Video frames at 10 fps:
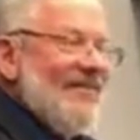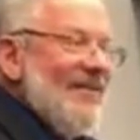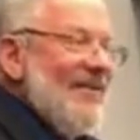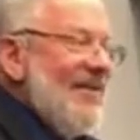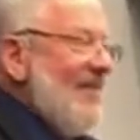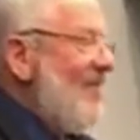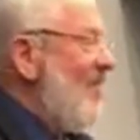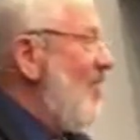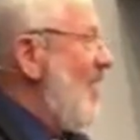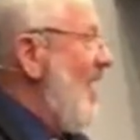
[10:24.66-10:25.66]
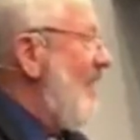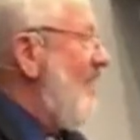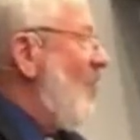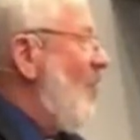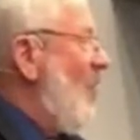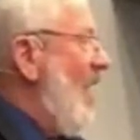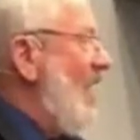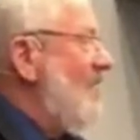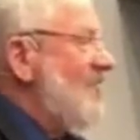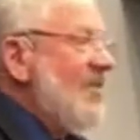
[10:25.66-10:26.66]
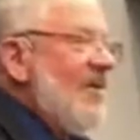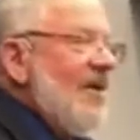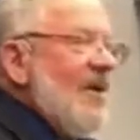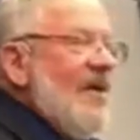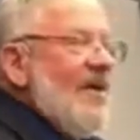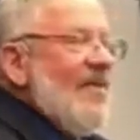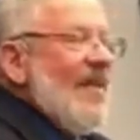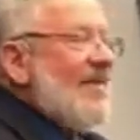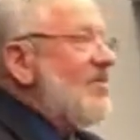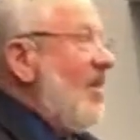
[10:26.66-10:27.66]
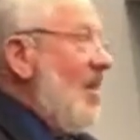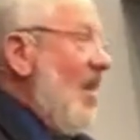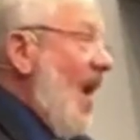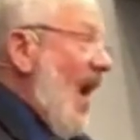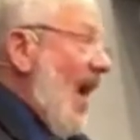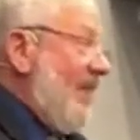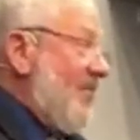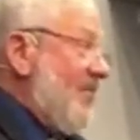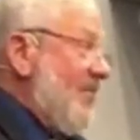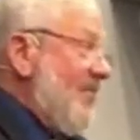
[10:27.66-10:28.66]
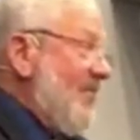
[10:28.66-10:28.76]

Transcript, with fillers: even though you had 4 wives there, that's a lot,